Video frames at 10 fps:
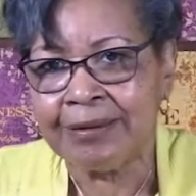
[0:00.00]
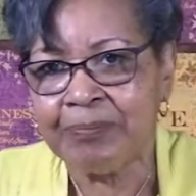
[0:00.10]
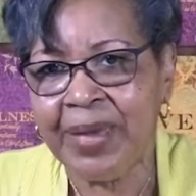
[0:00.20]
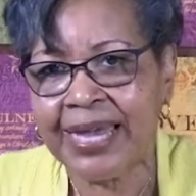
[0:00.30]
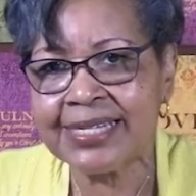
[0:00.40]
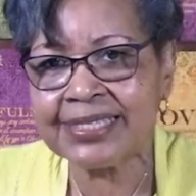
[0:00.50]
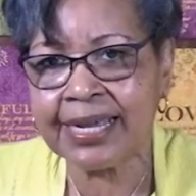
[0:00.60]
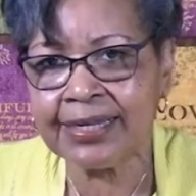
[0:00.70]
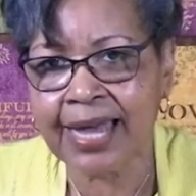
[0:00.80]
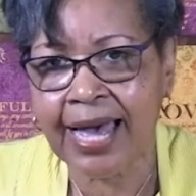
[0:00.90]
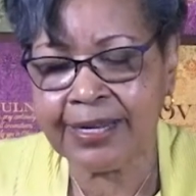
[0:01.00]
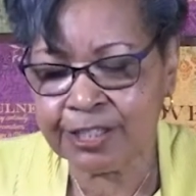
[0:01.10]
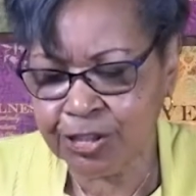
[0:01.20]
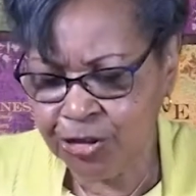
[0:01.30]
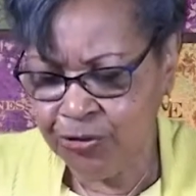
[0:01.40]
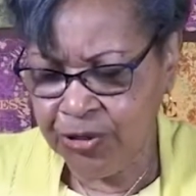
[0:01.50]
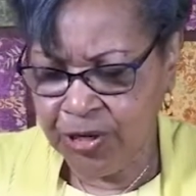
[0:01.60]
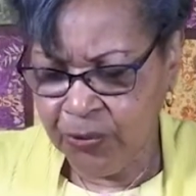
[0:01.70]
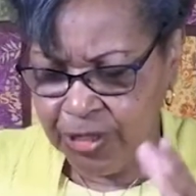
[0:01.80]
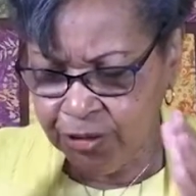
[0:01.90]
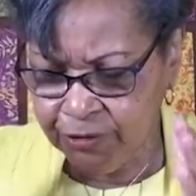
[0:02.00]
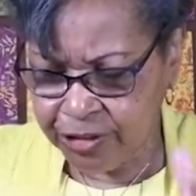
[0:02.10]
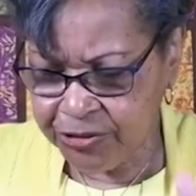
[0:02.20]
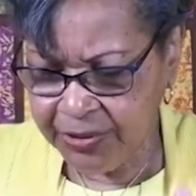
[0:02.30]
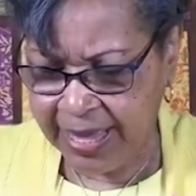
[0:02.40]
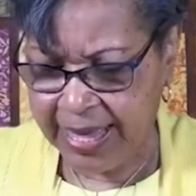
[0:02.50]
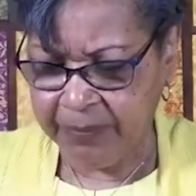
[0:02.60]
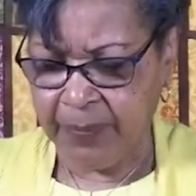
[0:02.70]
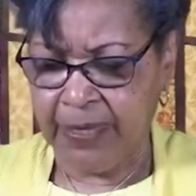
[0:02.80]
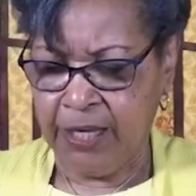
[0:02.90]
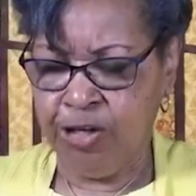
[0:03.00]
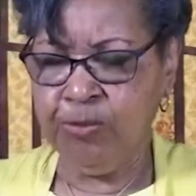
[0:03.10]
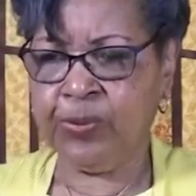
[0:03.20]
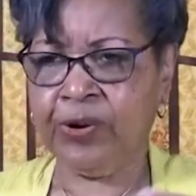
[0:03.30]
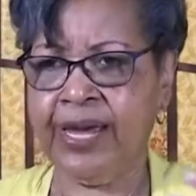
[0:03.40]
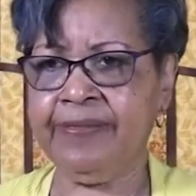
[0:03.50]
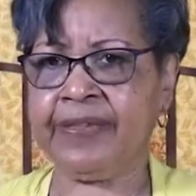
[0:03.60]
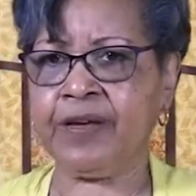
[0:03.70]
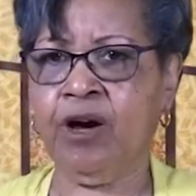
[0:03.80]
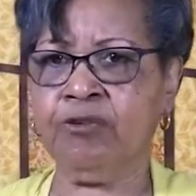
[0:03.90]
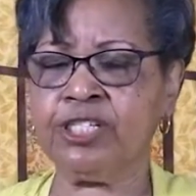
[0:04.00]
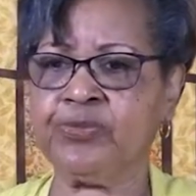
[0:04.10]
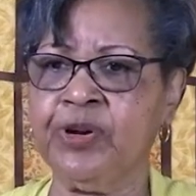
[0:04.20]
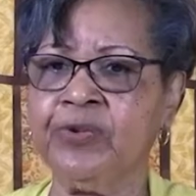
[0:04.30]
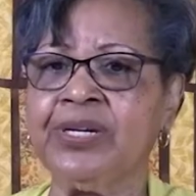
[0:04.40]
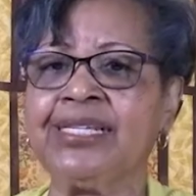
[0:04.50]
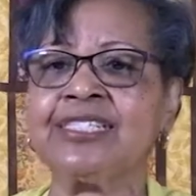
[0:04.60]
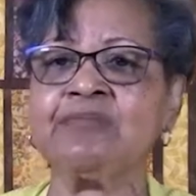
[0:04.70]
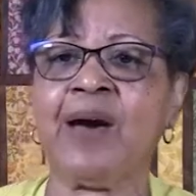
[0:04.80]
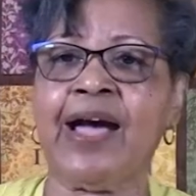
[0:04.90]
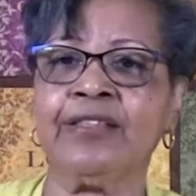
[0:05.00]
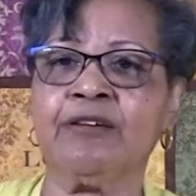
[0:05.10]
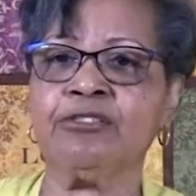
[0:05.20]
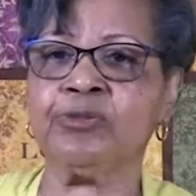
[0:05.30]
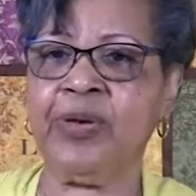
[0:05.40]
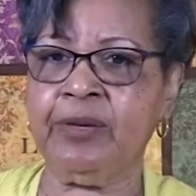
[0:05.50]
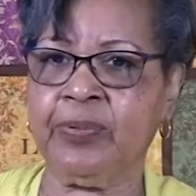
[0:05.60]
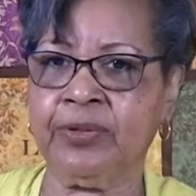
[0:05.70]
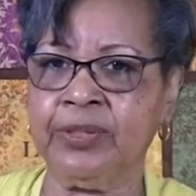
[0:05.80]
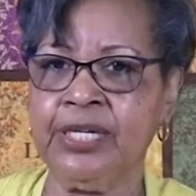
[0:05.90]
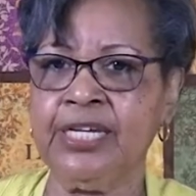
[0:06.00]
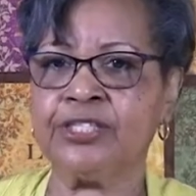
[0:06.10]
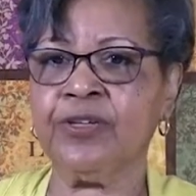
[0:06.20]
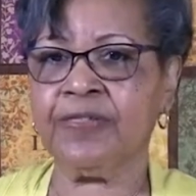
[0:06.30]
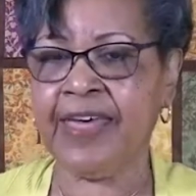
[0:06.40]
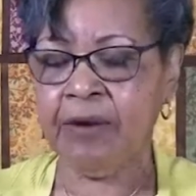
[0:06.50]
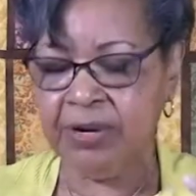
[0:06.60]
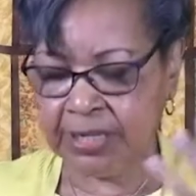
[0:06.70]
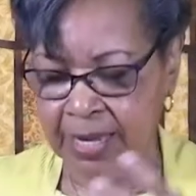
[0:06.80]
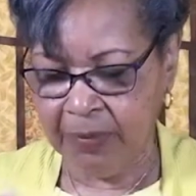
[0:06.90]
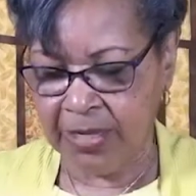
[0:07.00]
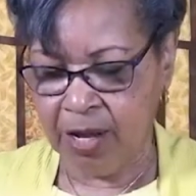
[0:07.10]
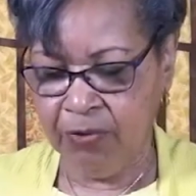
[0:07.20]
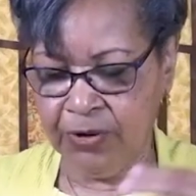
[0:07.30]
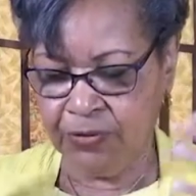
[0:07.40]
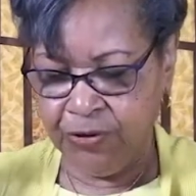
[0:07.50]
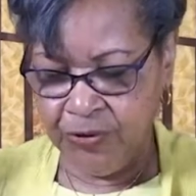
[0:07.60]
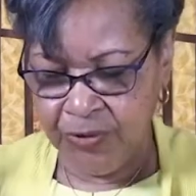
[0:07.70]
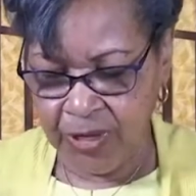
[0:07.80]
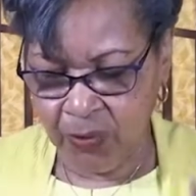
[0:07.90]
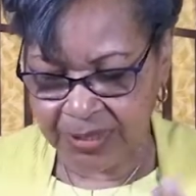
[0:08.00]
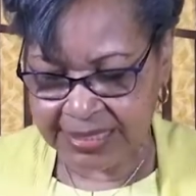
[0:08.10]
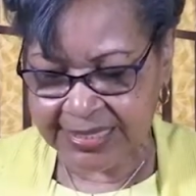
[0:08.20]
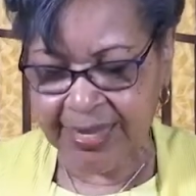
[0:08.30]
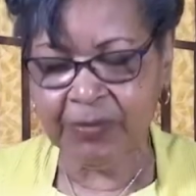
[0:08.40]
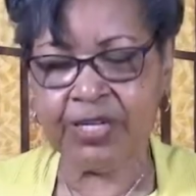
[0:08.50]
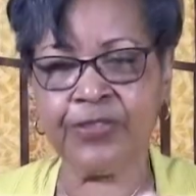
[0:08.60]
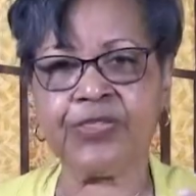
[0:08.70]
Man is not an island. So when you do that, you pray that the Holy Spirit will inspire those people so that they would come along with you with similar